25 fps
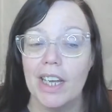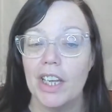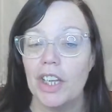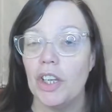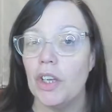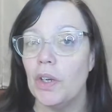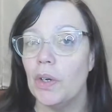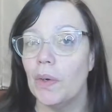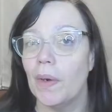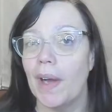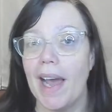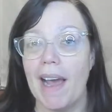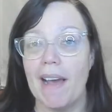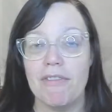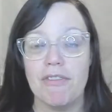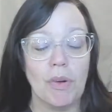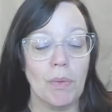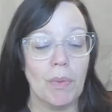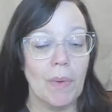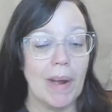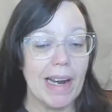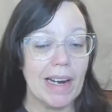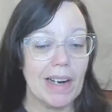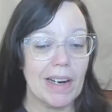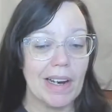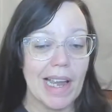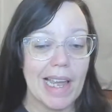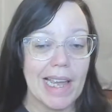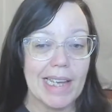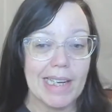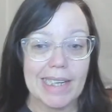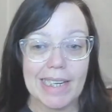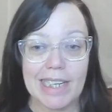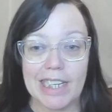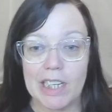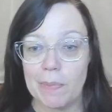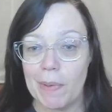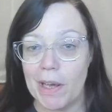You don't have to wear
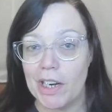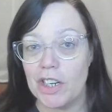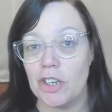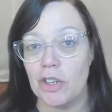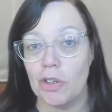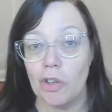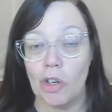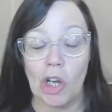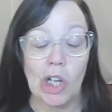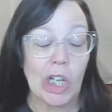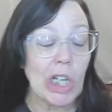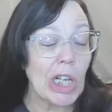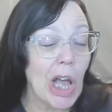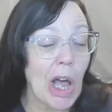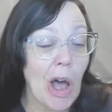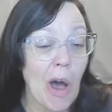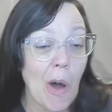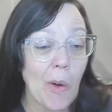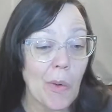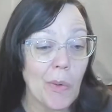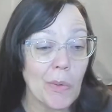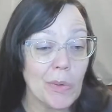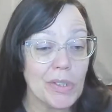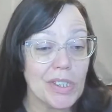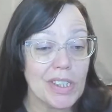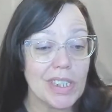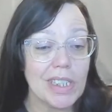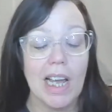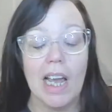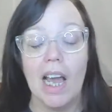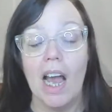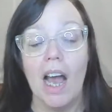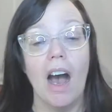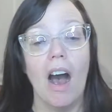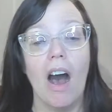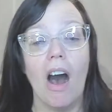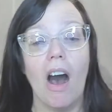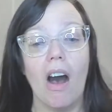any special clothes.
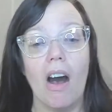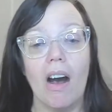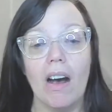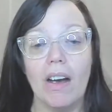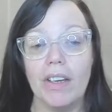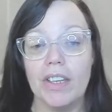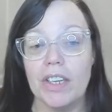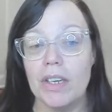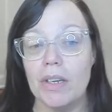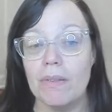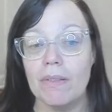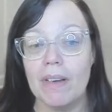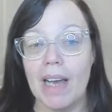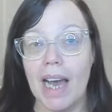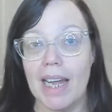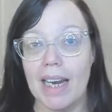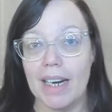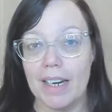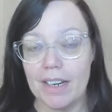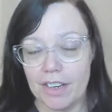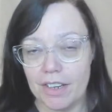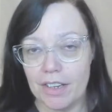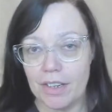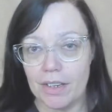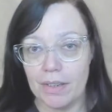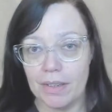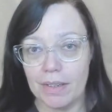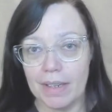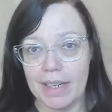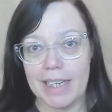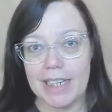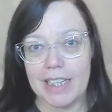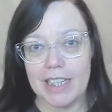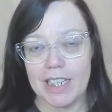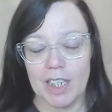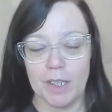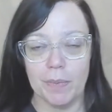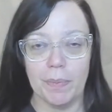All you got to do
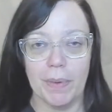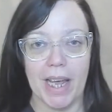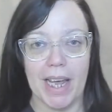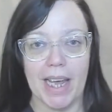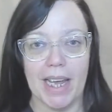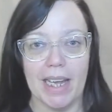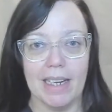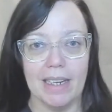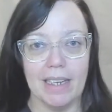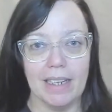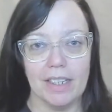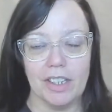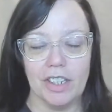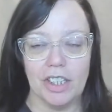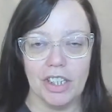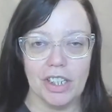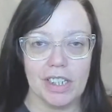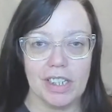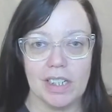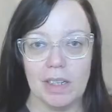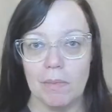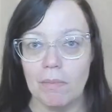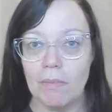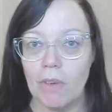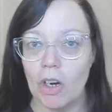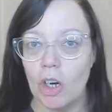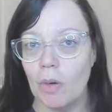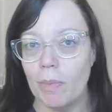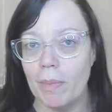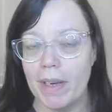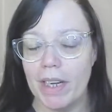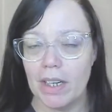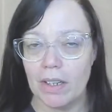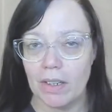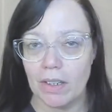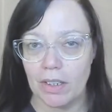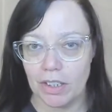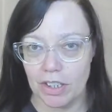is spend just a
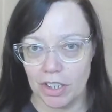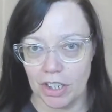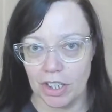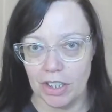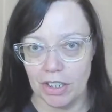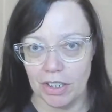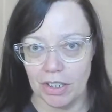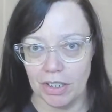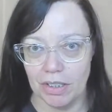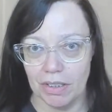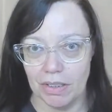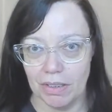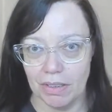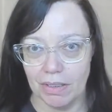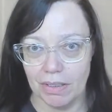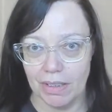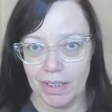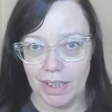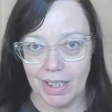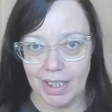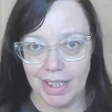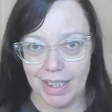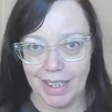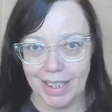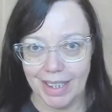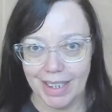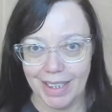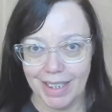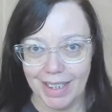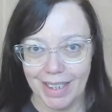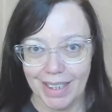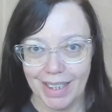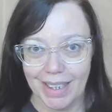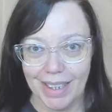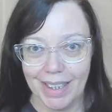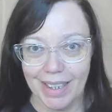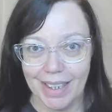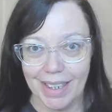moment or two
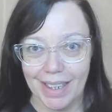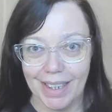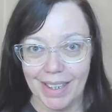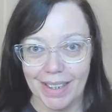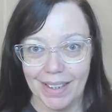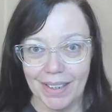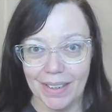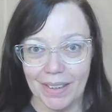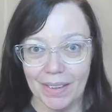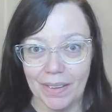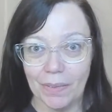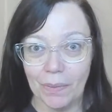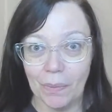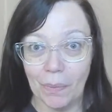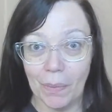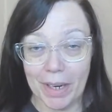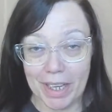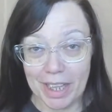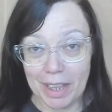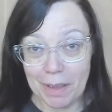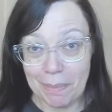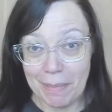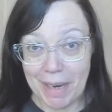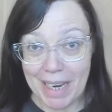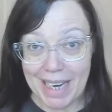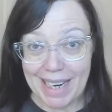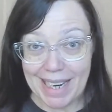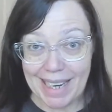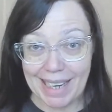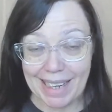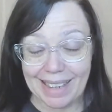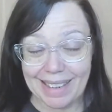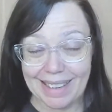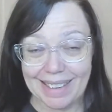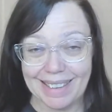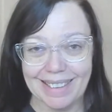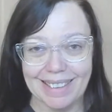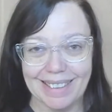with
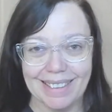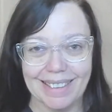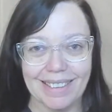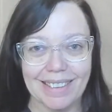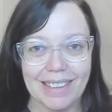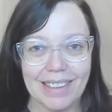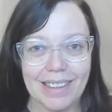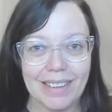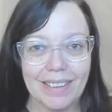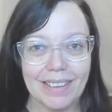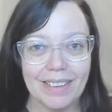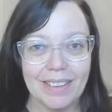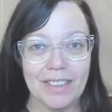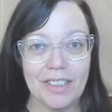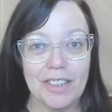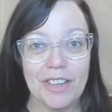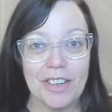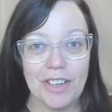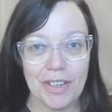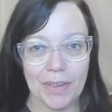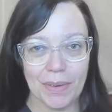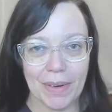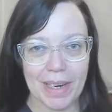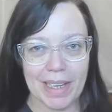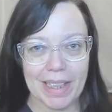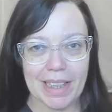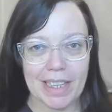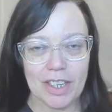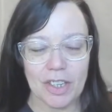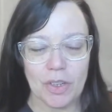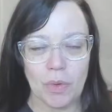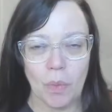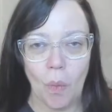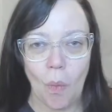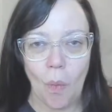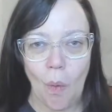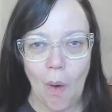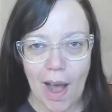me doing this
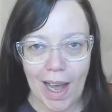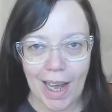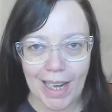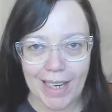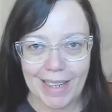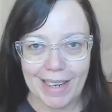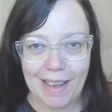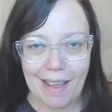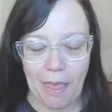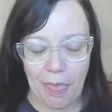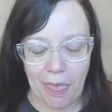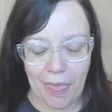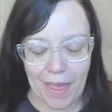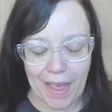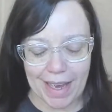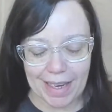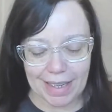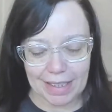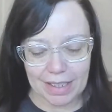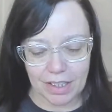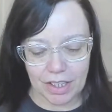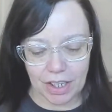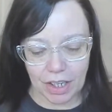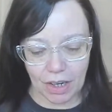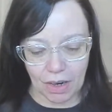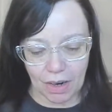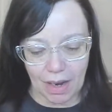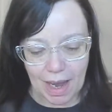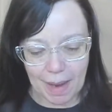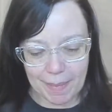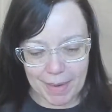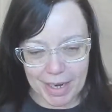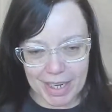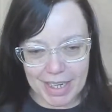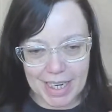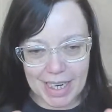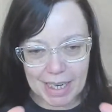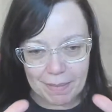one thing. So I'm
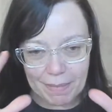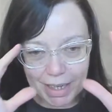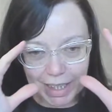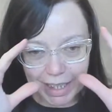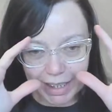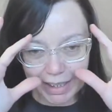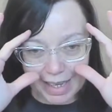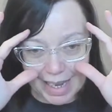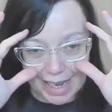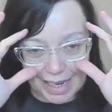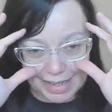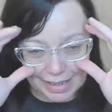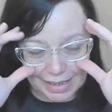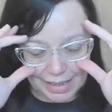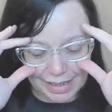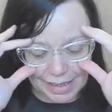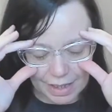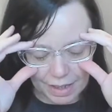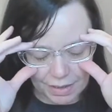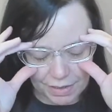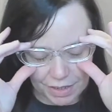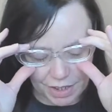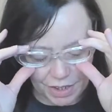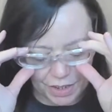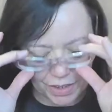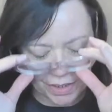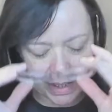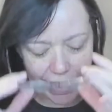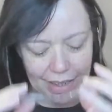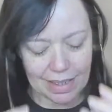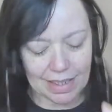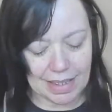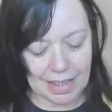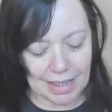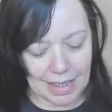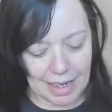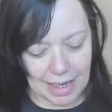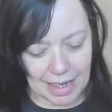going to take my glasses off so you can
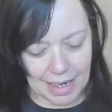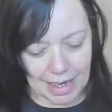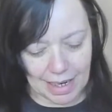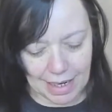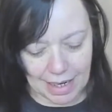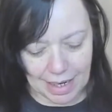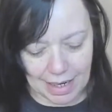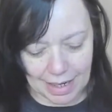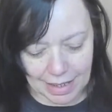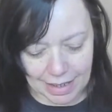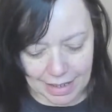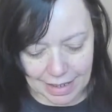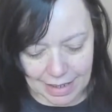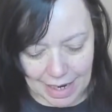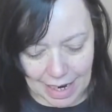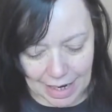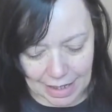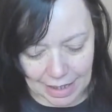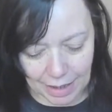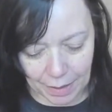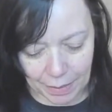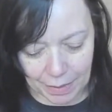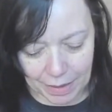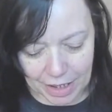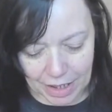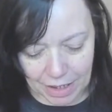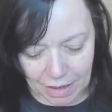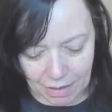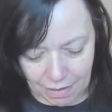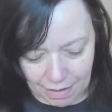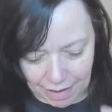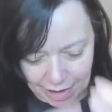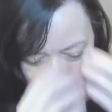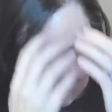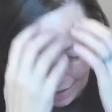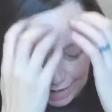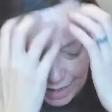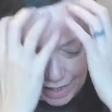see exactly what's
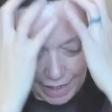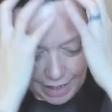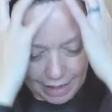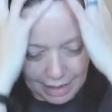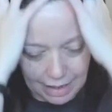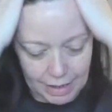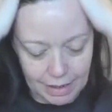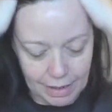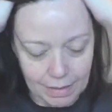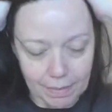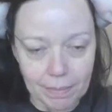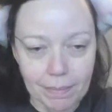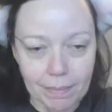going on here.